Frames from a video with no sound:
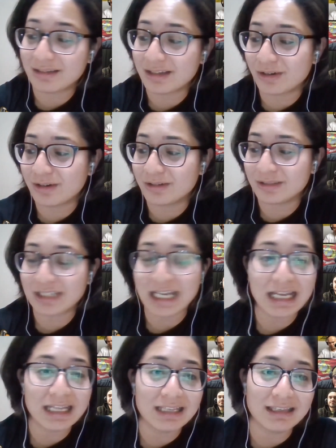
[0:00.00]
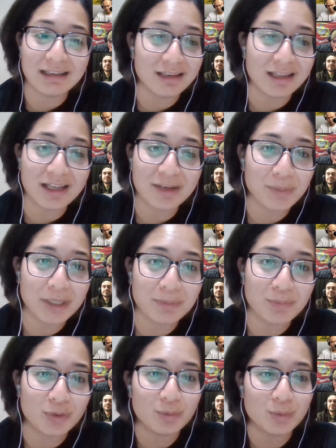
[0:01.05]
Not a lot of
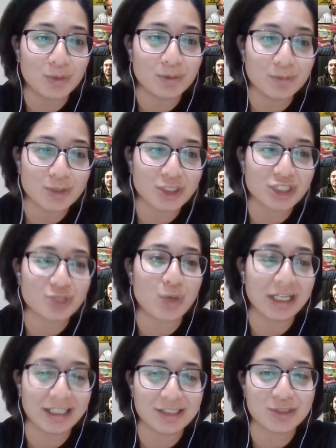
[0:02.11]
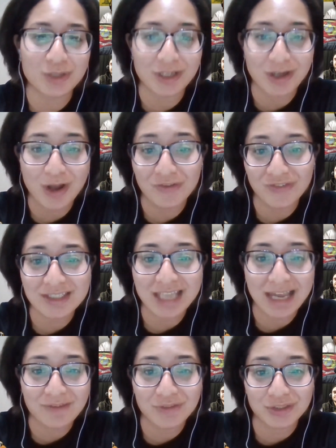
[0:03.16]
people will just walk into an
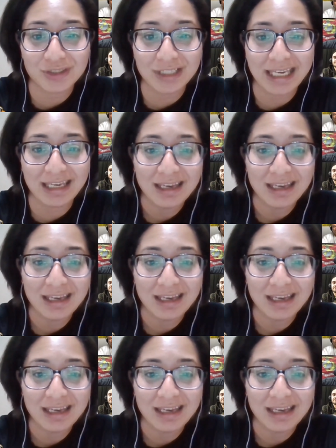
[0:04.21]
office after